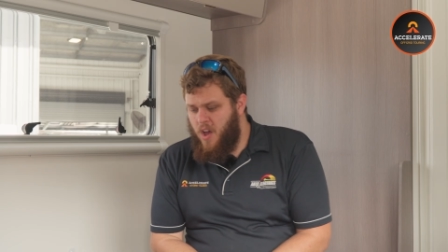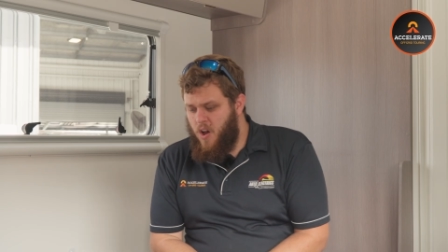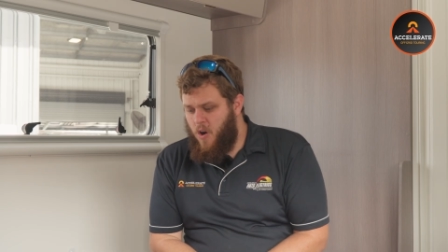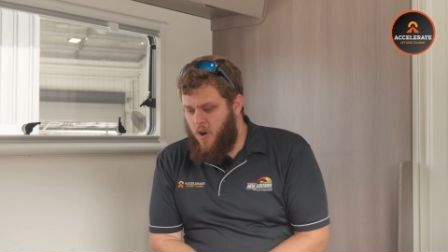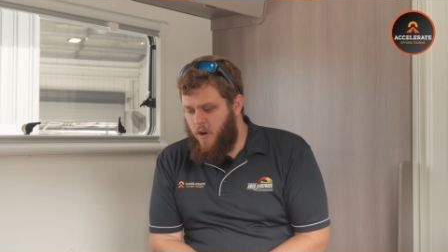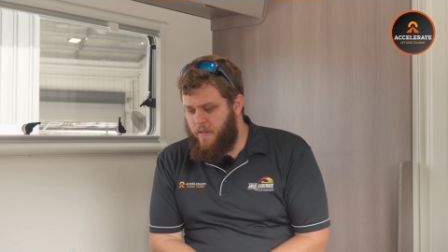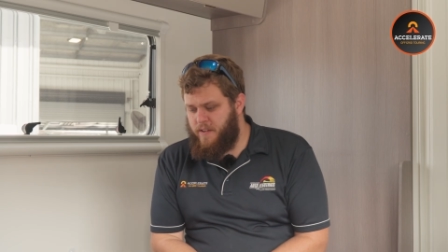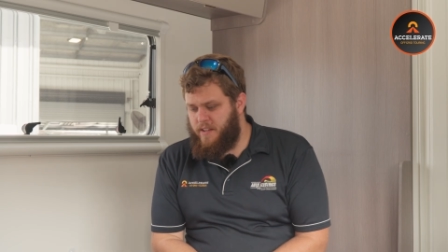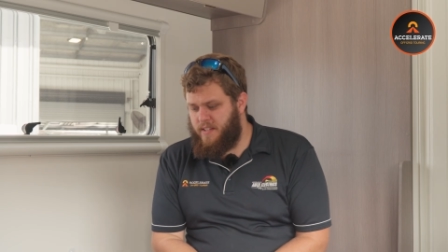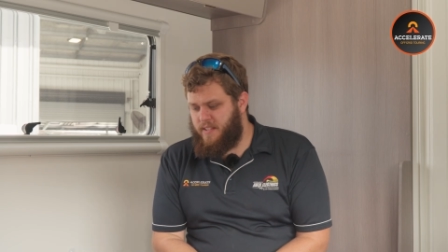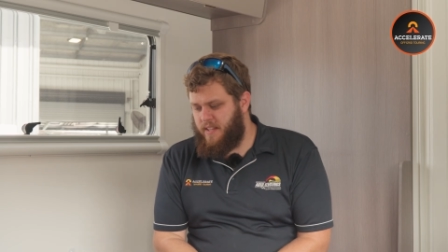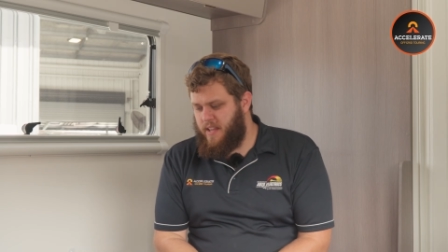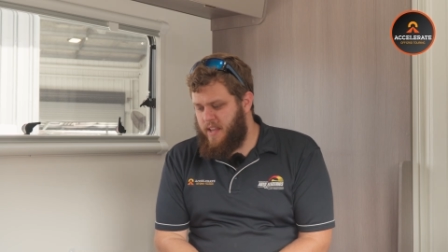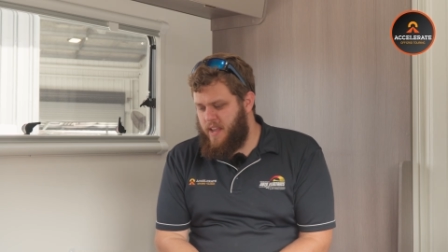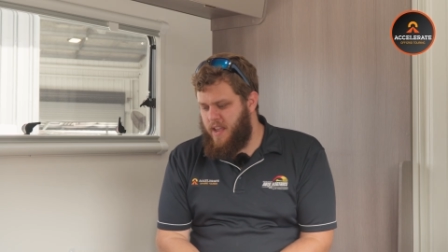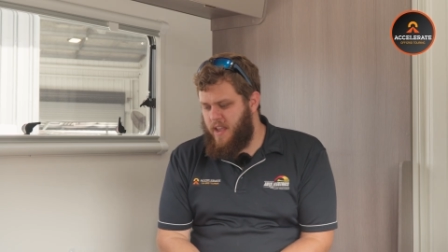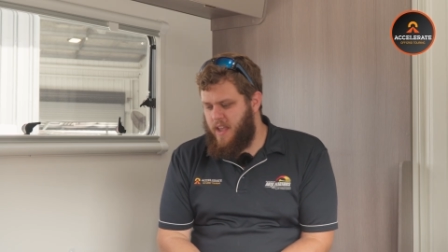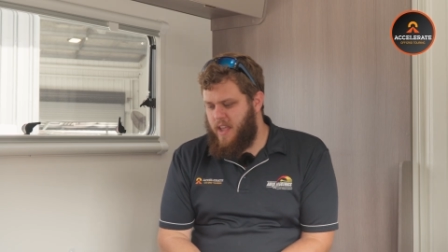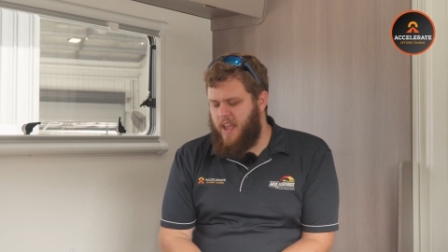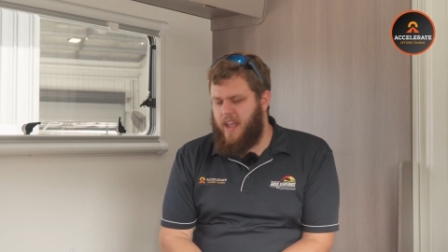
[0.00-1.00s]

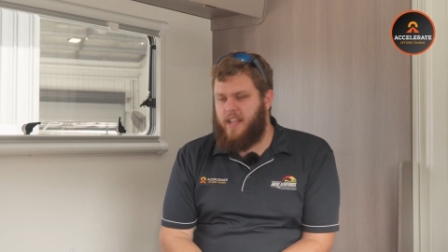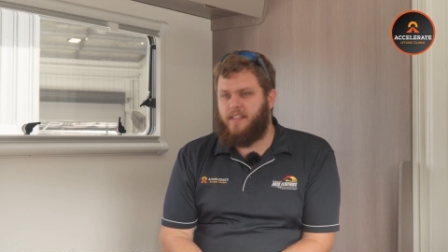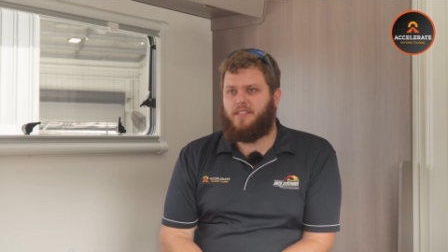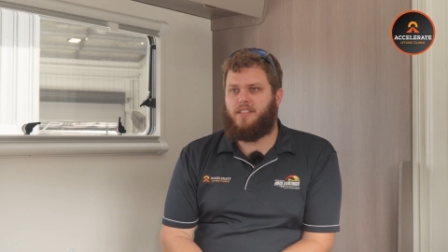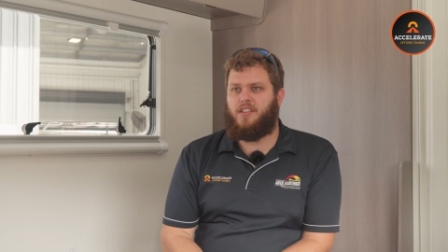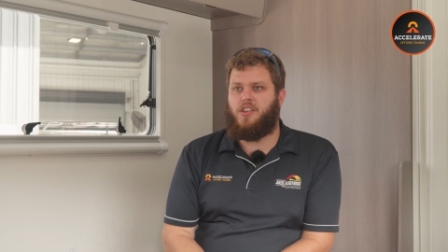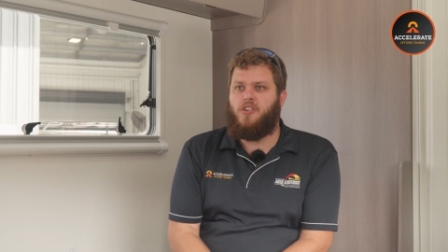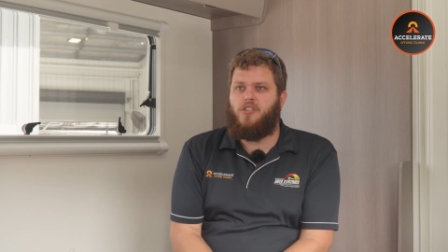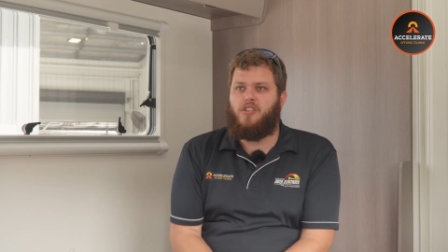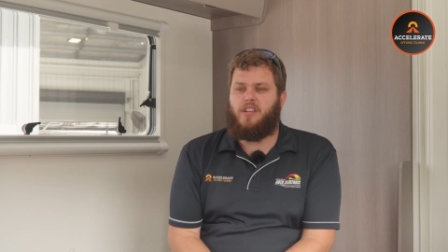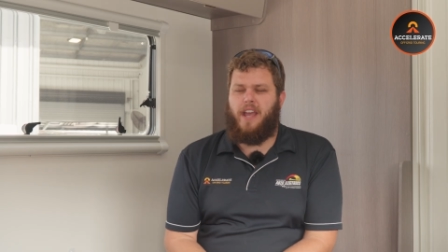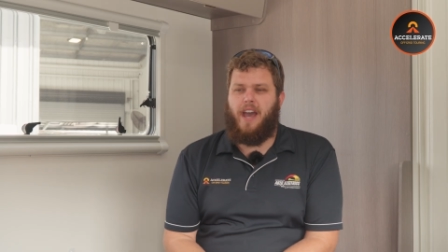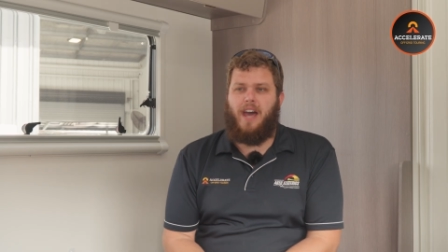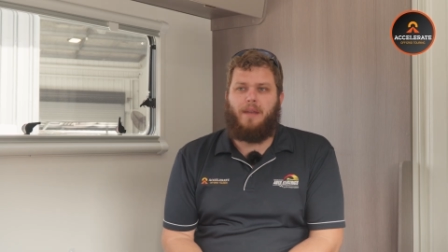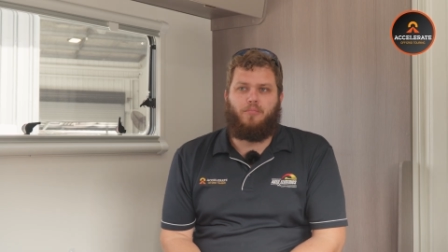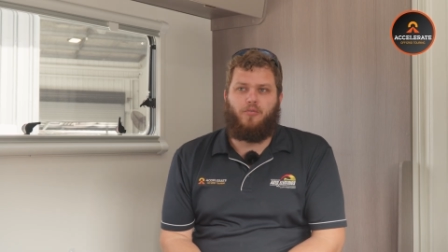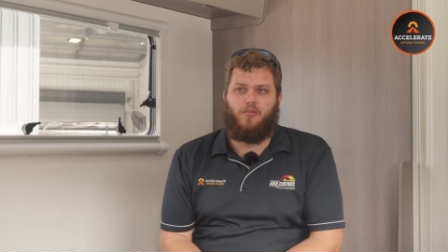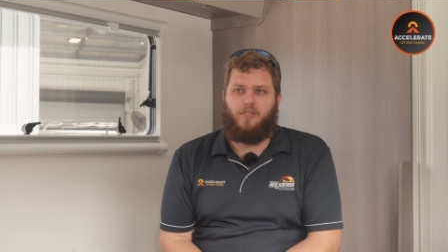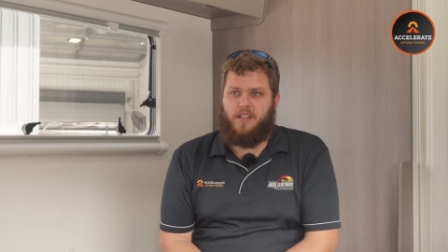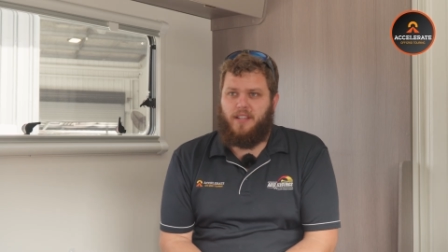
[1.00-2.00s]
Obviously, it's huge
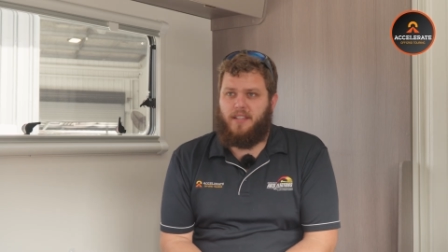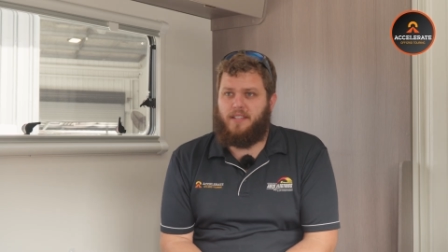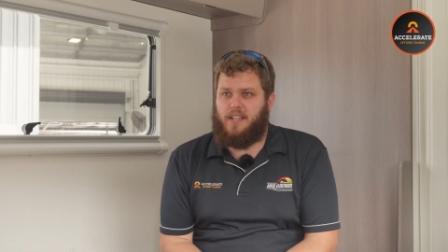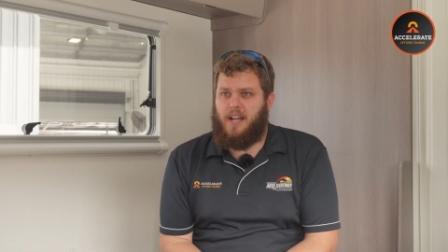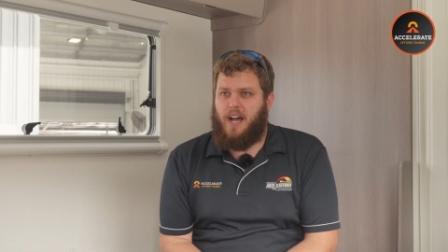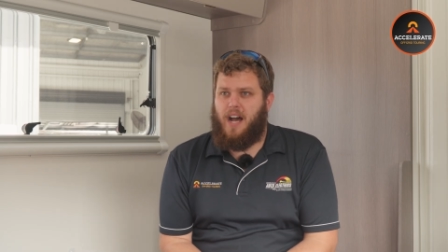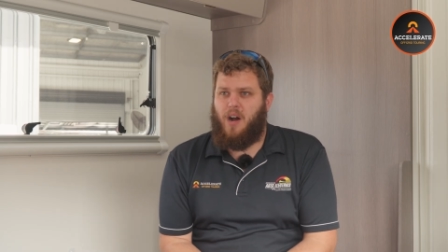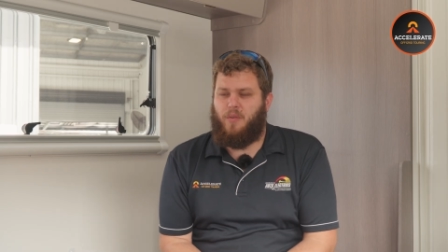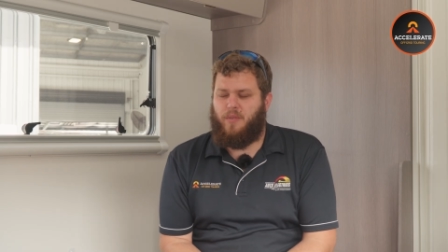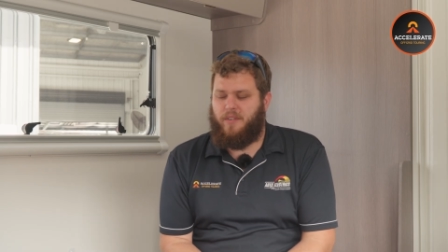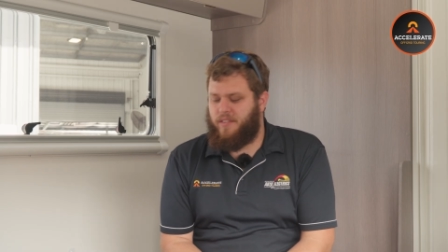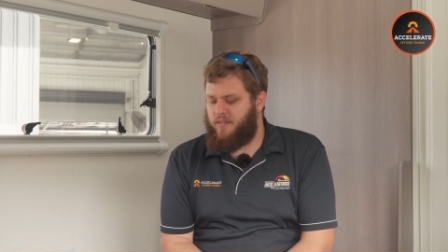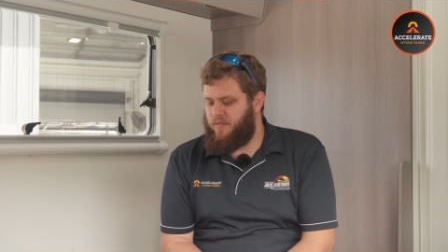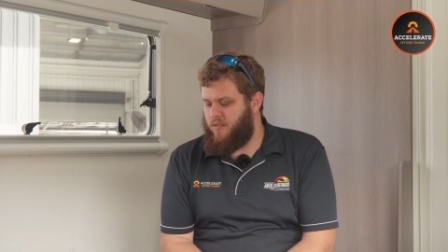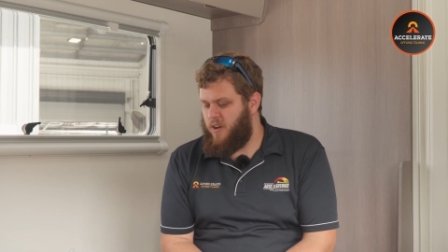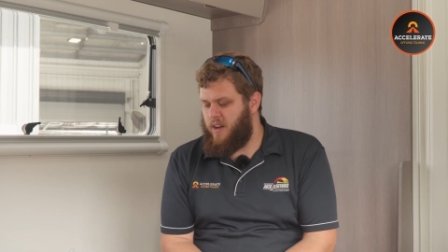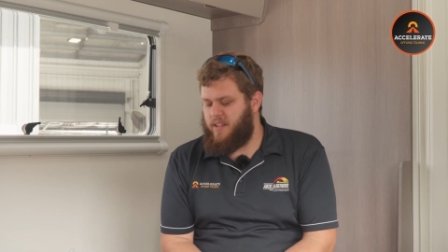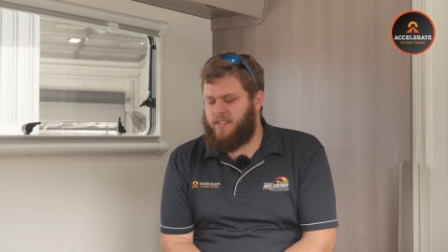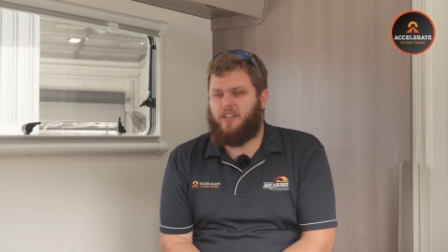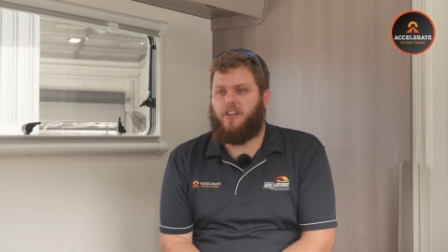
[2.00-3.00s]
output to start with, right?